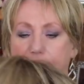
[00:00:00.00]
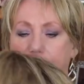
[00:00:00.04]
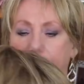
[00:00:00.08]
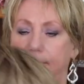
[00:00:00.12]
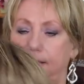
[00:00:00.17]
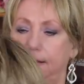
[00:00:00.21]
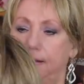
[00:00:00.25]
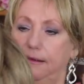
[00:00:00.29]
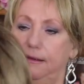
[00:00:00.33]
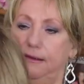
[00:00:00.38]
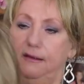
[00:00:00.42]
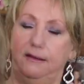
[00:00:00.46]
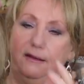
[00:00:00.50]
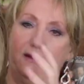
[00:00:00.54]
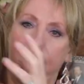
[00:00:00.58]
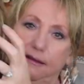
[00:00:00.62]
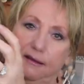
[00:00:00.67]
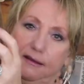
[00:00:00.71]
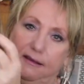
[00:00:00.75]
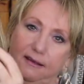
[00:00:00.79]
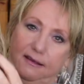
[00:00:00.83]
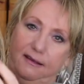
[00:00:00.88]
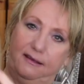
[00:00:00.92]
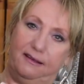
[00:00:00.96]

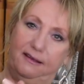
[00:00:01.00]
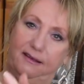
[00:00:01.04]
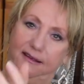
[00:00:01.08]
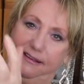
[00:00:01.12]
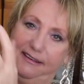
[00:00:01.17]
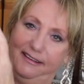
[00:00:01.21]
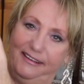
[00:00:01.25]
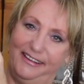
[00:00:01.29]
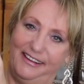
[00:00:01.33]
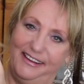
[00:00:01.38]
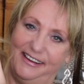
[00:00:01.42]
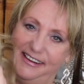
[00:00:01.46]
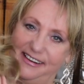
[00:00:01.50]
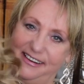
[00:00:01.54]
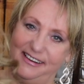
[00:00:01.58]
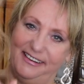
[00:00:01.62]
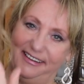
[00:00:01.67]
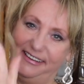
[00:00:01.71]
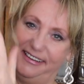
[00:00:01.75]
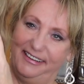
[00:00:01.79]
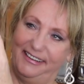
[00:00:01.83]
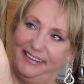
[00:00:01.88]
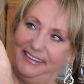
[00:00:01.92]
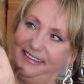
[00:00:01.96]

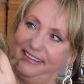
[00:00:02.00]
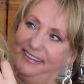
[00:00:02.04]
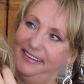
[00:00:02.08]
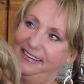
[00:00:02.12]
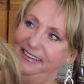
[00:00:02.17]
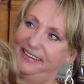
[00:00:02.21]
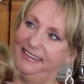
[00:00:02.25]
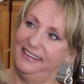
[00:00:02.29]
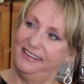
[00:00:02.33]
Nothing is said.